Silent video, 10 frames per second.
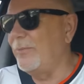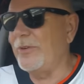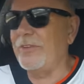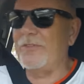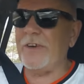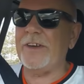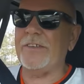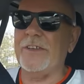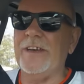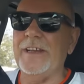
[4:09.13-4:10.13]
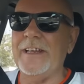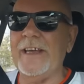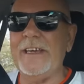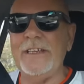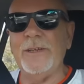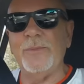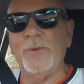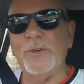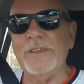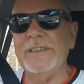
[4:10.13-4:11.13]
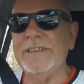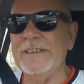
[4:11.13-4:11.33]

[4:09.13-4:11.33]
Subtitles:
But the fact that a ladyboy